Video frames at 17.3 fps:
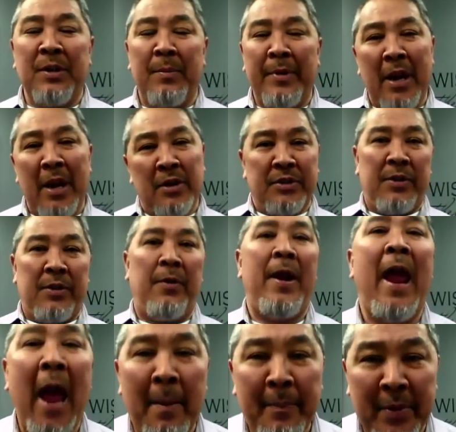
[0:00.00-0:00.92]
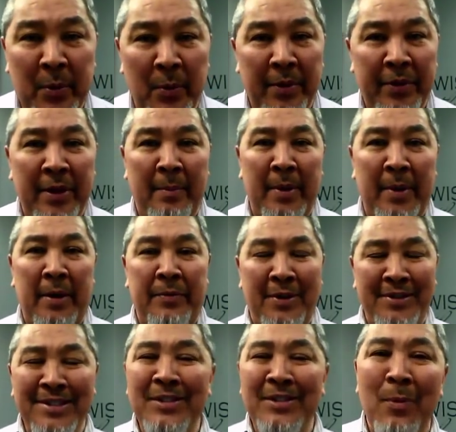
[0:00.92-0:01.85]
somebody else and they're happy with them." And
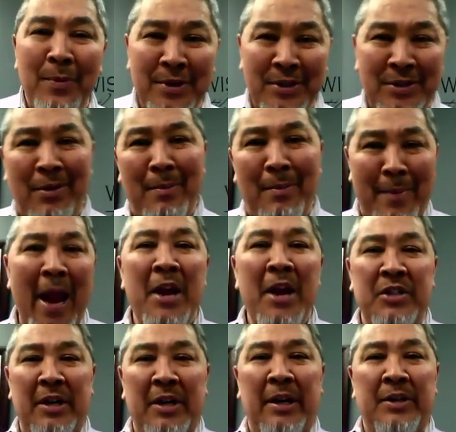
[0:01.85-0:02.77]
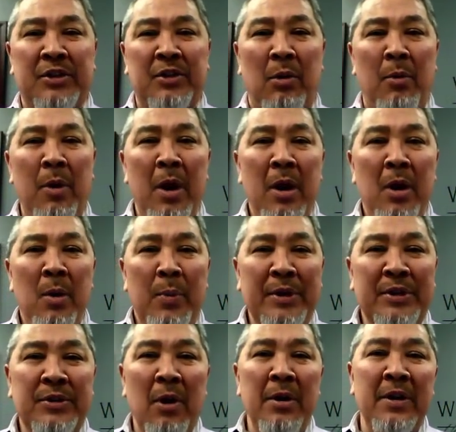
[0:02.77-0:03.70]
this is what we start imagining, and so
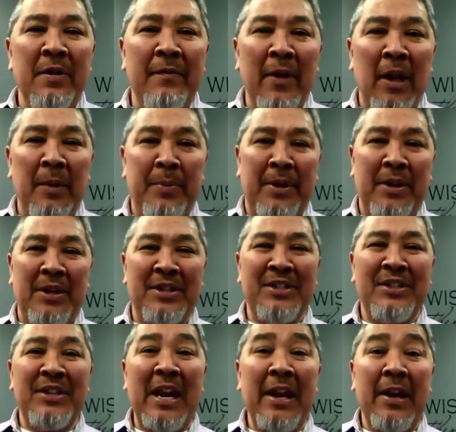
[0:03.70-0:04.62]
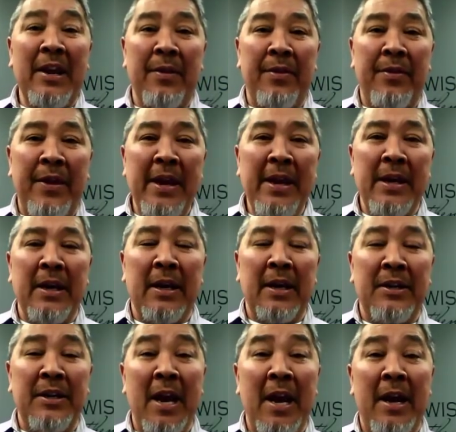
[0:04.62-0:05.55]
we start developing this stinking thinking,
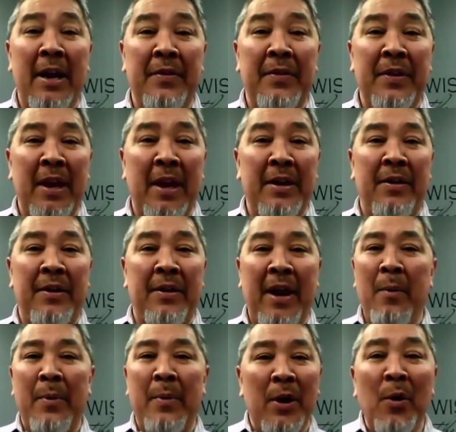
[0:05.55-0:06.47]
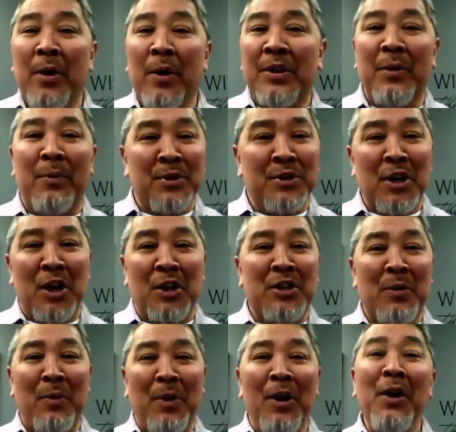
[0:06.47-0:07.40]
and yet at the end of the day, we don't get the
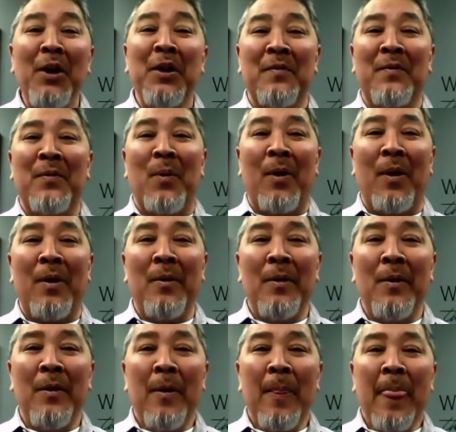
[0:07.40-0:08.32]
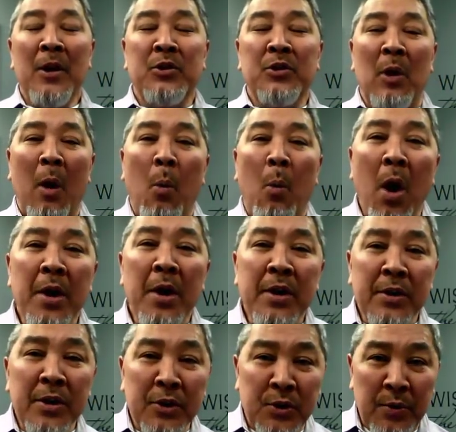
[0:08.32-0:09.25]
results that we're looking for. So I want
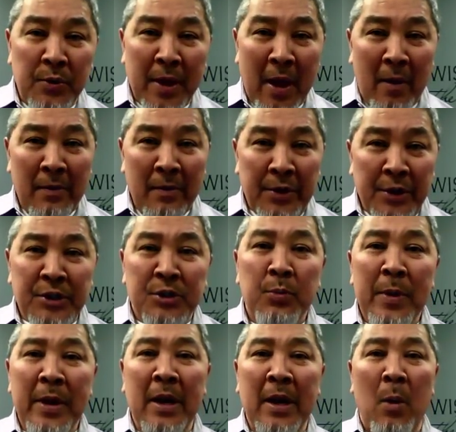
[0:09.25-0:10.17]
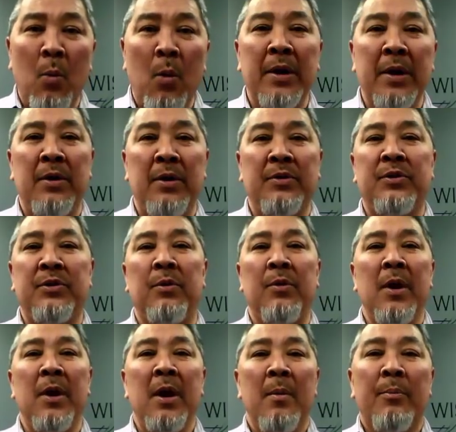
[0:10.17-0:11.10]
you to do that. This week I want you
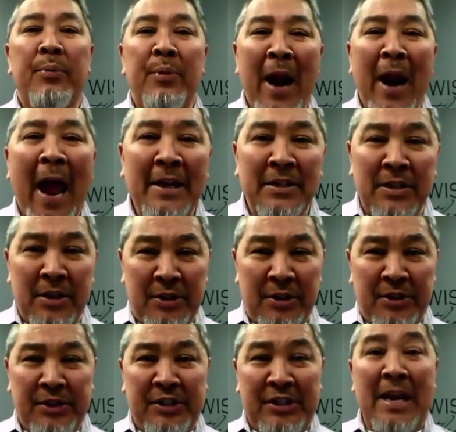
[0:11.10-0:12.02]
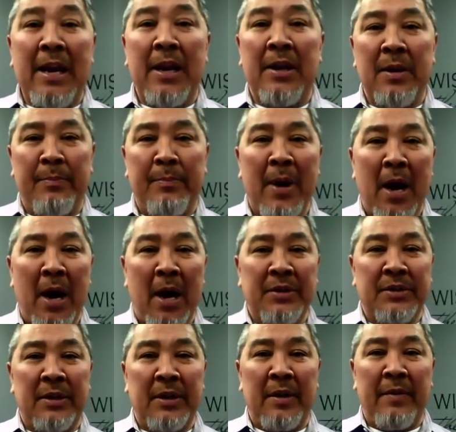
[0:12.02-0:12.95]
to practice seeing the
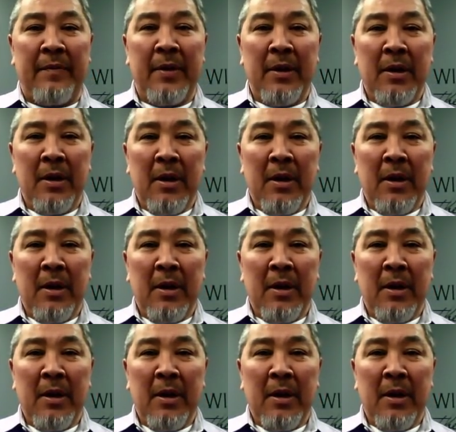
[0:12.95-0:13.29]
positive,